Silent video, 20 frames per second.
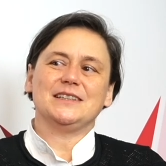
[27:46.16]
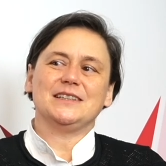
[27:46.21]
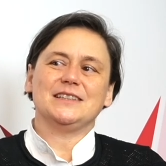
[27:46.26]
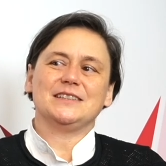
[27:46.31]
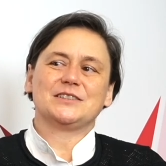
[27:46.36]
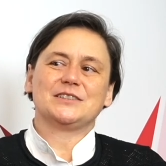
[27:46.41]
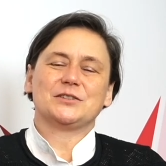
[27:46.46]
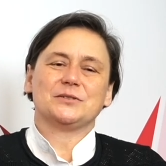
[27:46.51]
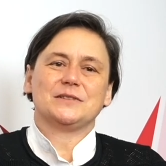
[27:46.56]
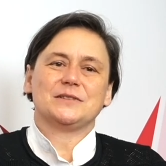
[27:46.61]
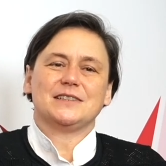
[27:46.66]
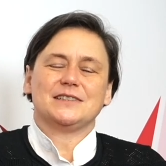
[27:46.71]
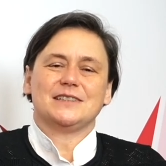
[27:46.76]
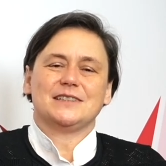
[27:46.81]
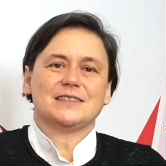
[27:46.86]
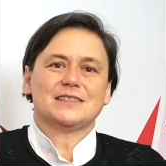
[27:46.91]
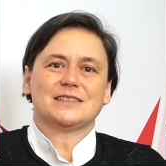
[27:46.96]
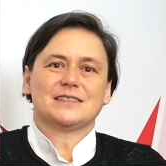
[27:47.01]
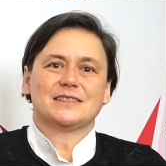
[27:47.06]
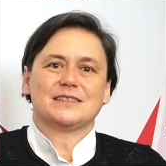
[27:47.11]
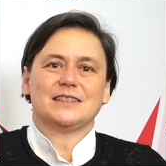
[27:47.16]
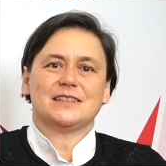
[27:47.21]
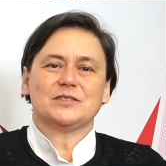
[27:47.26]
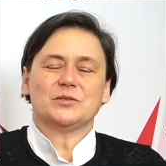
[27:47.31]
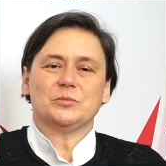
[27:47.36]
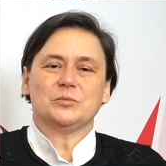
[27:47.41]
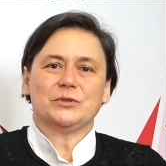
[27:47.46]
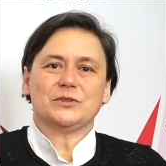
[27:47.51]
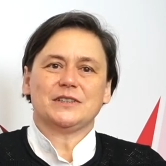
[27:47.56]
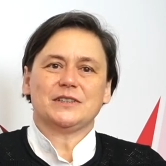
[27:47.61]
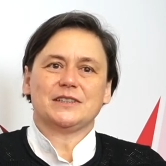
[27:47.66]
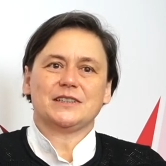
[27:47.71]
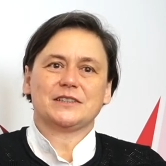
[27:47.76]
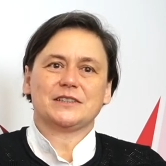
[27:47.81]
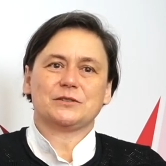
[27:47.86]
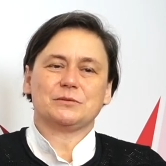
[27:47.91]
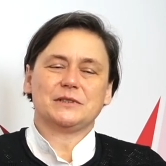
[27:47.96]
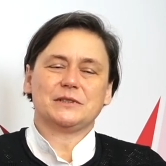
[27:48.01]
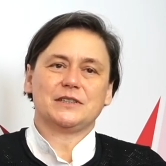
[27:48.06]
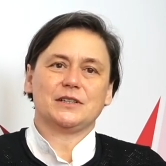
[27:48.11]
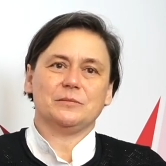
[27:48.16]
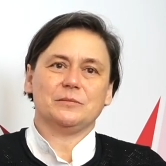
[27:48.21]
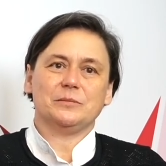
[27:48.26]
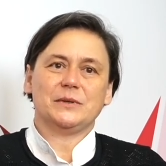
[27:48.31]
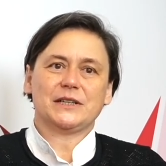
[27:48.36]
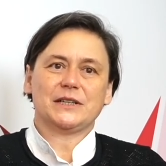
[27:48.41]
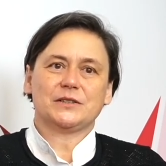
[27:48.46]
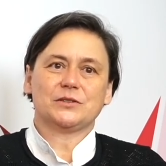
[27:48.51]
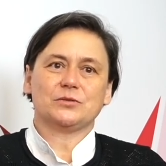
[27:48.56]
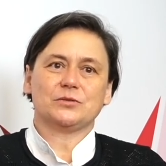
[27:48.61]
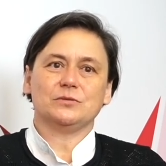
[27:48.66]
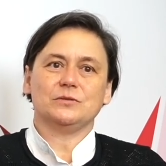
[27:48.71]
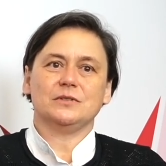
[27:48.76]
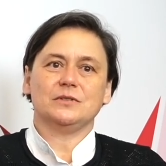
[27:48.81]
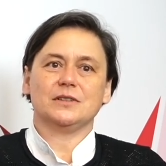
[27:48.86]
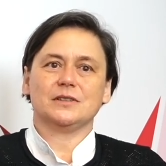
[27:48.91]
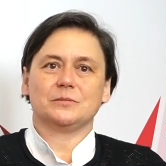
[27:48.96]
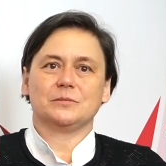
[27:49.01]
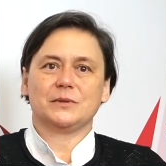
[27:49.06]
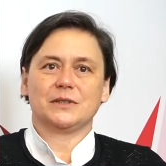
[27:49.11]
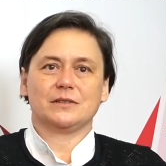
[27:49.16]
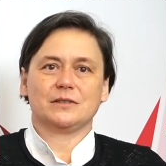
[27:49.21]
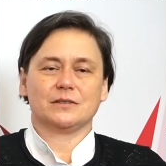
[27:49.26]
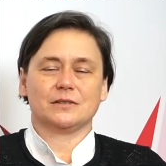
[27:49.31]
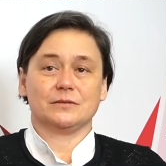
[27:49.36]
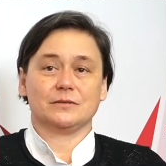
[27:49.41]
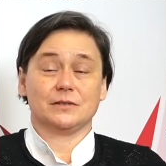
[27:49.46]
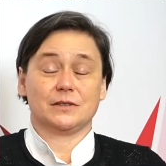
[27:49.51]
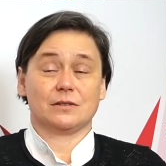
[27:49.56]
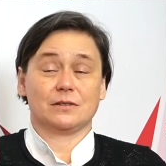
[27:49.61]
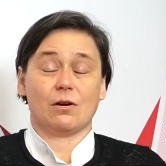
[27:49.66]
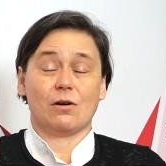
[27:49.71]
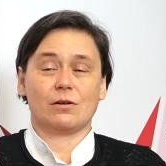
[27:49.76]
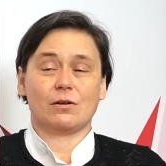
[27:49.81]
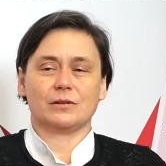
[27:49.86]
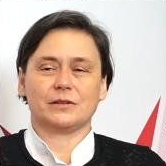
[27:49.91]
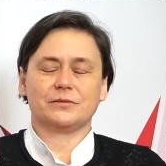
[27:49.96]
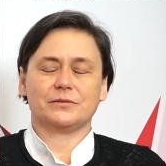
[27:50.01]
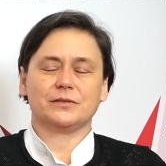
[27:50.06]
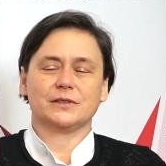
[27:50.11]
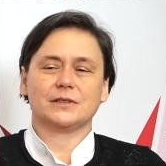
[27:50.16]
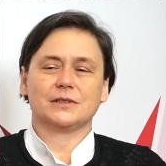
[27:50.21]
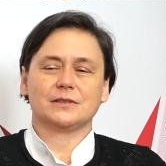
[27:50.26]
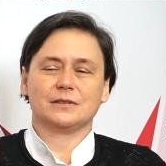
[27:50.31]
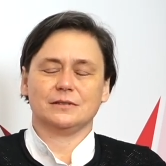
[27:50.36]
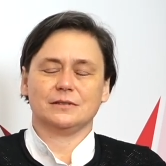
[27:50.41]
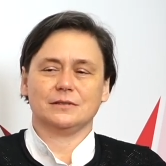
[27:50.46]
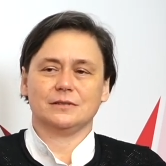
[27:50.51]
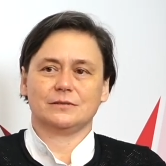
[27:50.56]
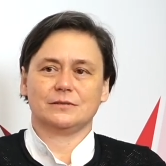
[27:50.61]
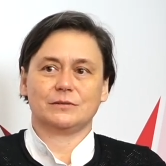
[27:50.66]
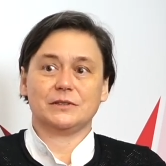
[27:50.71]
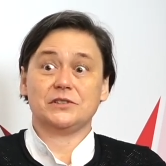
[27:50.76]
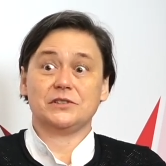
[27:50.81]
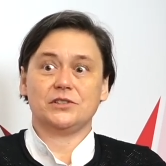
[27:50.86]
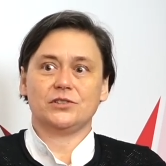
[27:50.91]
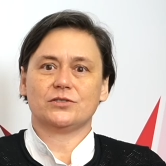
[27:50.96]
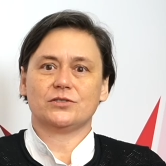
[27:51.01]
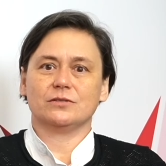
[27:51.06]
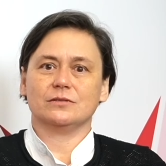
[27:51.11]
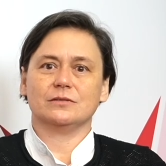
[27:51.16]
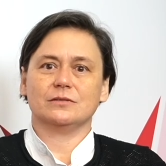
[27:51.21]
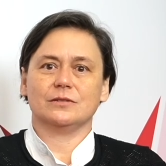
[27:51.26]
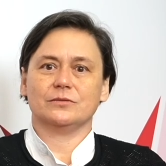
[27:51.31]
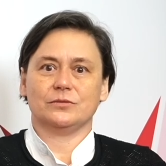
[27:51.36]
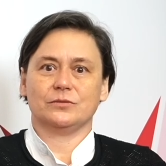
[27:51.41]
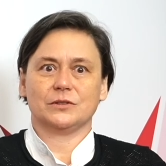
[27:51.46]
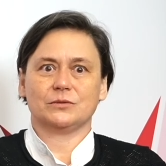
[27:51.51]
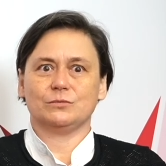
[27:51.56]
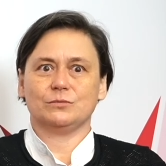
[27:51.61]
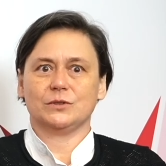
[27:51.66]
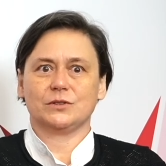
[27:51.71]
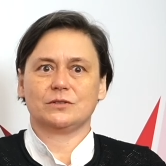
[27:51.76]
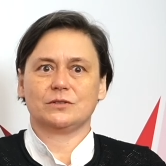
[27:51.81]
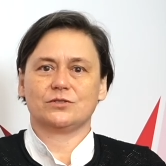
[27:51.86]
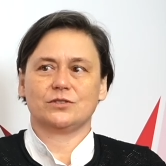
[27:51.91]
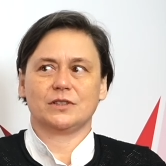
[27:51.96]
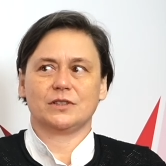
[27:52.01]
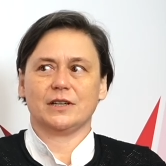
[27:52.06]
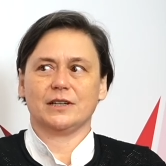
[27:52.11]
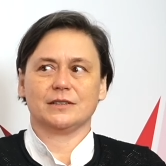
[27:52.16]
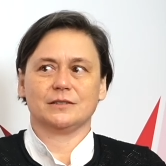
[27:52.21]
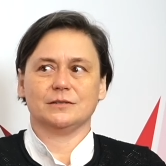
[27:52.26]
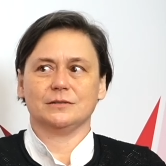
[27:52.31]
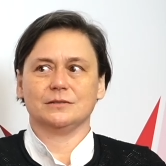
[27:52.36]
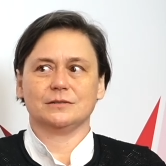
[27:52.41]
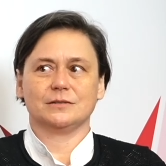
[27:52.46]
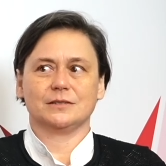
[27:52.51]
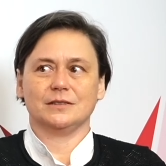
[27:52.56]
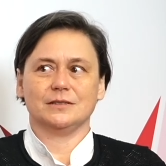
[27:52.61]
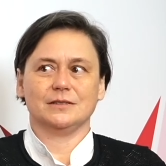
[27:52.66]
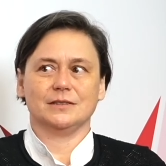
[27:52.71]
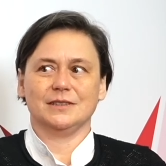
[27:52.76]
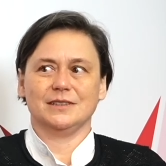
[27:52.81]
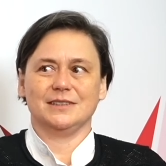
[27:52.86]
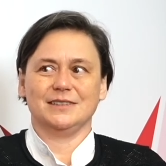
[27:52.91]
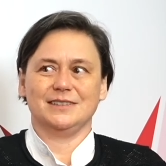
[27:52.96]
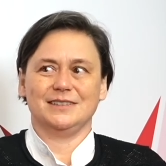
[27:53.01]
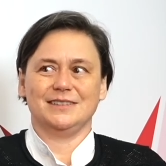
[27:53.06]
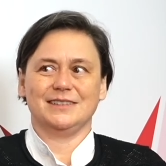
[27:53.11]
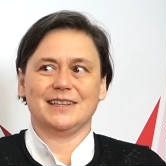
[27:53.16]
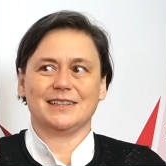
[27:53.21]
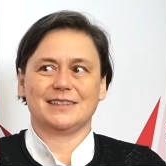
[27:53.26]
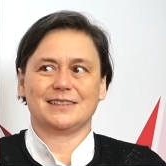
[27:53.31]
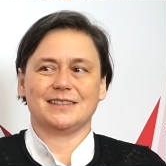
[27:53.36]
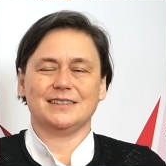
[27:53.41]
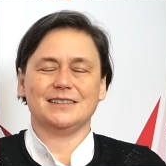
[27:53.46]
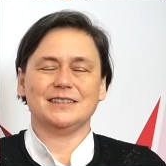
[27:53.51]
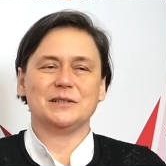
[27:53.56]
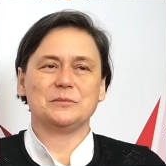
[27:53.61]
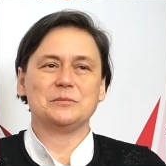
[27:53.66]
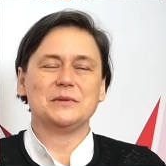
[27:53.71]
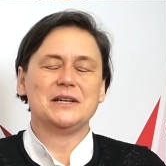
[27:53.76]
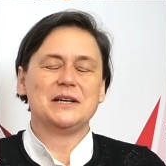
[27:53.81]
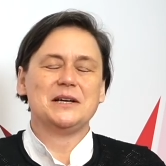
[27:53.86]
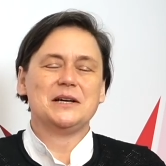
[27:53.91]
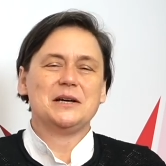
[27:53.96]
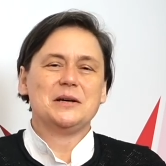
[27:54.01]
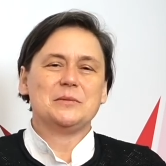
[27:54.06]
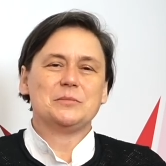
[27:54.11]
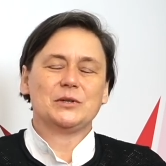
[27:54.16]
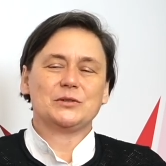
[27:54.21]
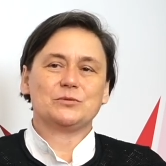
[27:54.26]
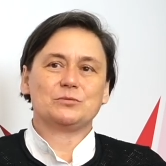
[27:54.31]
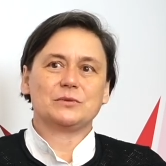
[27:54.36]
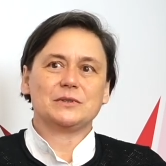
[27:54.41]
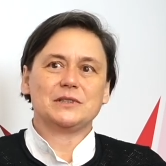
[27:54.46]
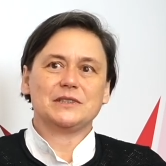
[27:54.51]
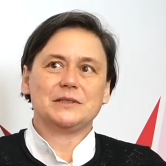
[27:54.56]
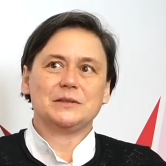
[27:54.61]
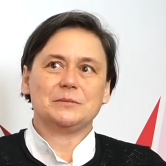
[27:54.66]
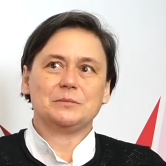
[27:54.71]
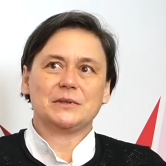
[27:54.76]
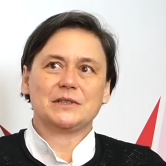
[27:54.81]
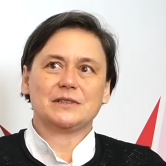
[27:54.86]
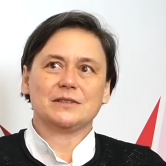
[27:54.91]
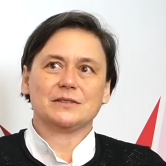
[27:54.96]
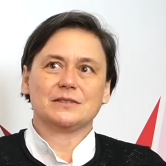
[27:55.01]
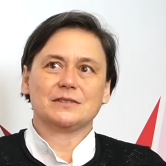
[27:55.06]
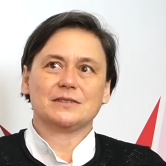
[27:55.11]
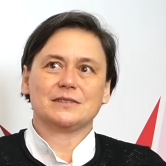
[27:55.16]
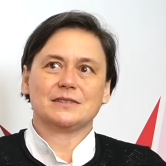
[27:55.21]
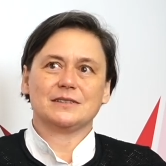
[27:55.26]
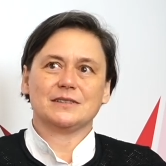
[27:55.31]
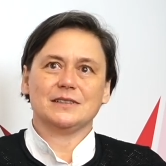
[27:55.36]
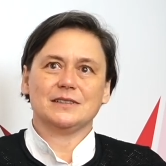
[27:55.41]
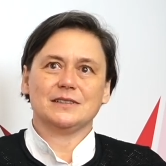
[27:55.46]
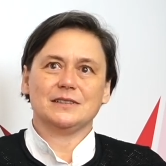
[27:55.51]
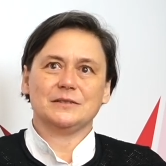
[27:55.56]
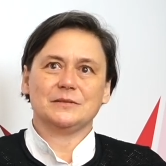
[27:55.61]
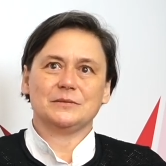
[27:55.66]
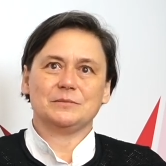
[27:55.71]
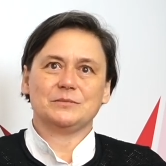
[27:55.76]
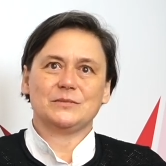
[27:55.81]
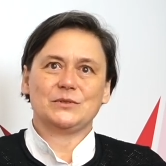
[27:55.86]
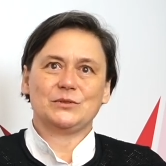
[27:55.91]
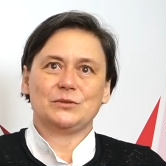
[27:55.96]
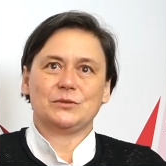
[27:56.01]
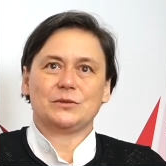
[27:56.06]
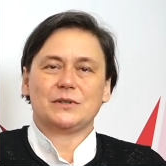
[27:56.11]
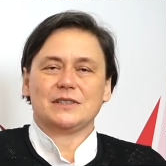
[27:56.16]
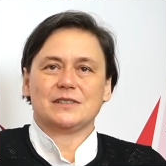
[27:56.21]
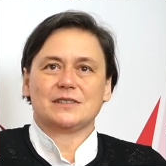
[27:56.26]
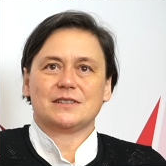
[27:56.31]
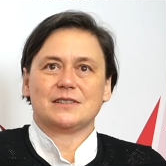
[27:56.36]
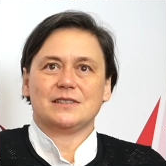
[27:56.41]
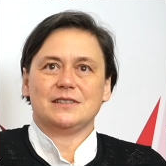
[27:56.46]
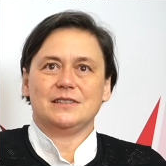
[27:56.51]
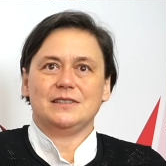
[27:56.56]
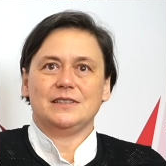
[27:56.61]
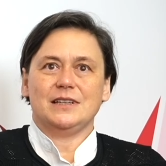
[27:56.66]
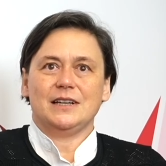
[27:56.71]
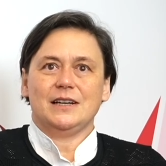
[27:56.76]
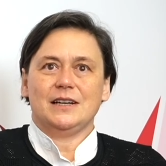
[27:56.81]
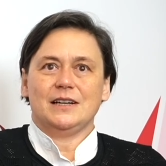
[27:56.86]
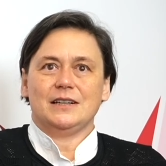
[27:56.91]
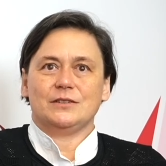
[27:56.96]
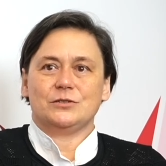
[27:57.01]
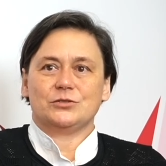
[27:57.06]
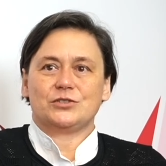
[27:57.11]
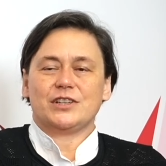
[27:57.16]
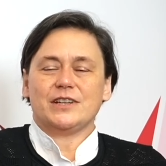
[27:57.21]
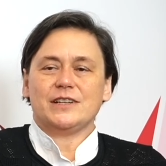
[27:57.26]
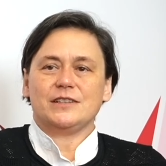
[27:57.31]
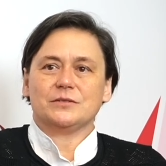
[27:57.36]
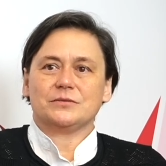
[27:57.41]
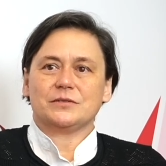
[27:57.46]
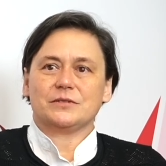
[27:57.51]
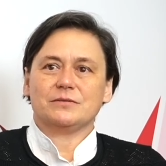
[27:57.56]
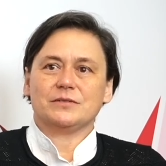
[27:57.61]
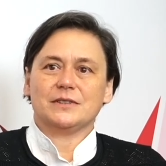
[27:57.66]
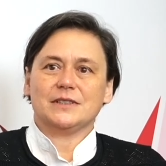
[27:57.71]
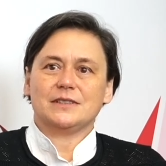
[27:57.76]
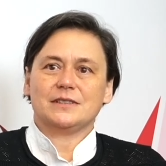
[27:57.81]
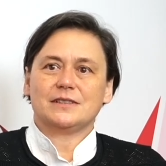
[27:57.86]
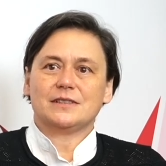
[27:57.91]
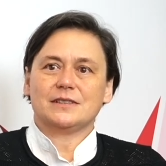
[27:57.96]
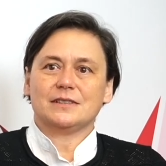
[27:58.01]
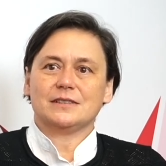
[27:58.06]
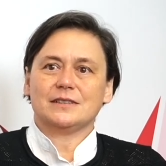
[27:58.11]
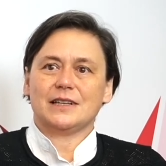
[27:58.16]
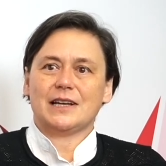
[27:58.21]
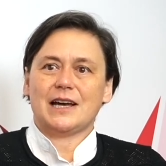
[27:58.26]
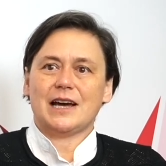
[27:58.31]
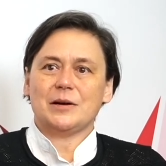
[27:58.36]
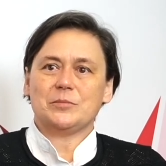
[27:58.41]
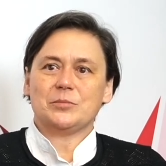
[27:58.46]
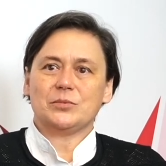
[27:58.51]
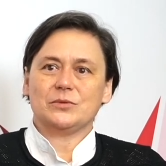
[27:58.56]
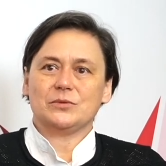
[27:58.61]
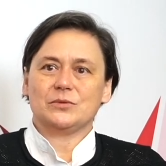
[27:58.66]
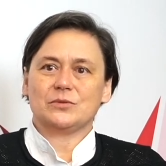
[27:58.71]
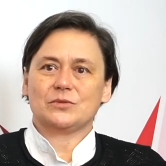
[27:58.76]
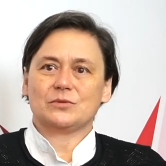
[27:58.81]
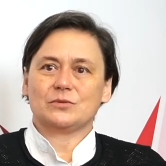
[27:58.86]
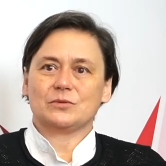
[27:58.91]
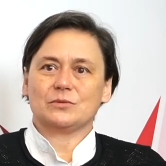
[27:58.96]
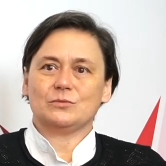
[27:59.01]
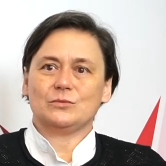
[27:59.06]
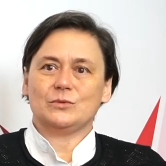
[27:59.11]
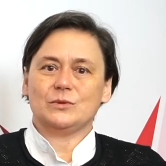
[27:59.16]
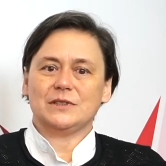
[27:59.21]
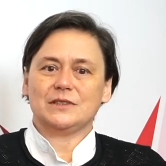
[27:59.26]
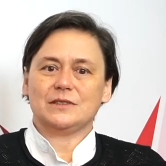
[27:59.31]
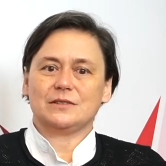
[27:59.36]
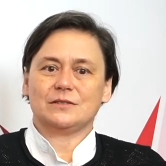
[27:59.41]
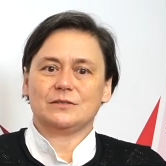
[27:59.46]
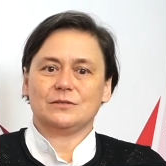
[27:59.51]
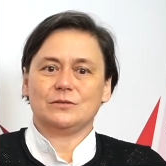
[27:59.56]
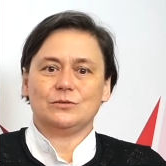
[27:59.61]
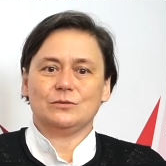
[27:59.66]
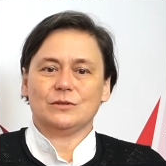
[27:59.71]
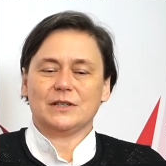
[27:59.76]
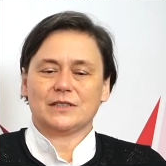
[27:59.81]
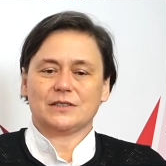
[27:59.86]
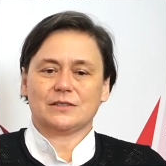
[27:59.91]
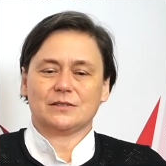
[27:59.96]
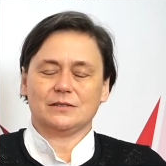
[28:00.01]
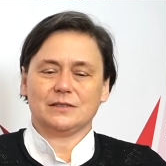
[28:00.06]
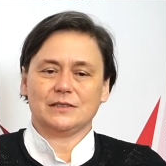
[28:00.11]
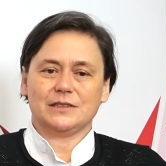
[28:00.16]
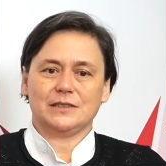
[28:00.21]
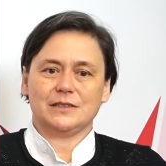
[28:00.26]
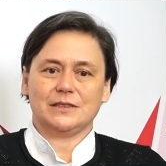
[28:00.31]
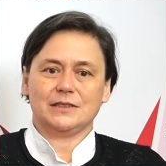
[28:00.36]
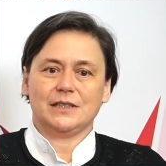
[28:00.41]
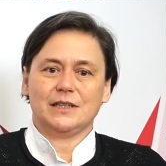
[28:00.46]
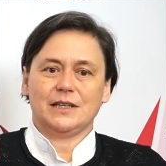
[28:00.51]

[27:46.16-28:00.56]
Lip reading: So that's a book that I actually come back to, not because of its horrific rendition of what was Chicago's in that time, but really because you can see the chain of event that happens once you actually,